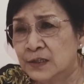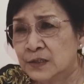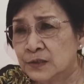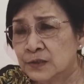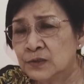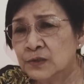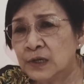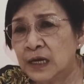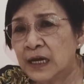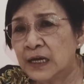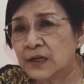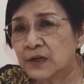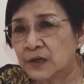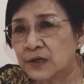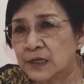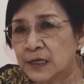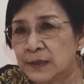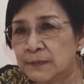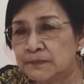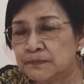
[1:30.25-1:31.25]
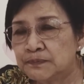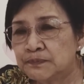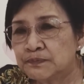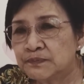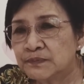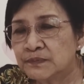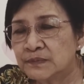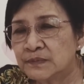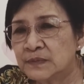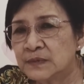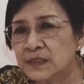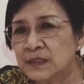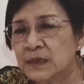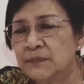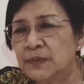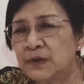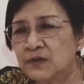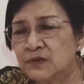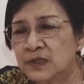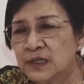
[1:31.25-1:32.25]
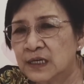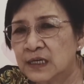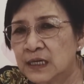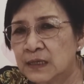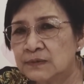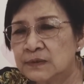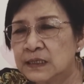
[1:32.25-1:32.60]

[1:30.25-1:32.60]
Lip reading: So I got up, about to get up,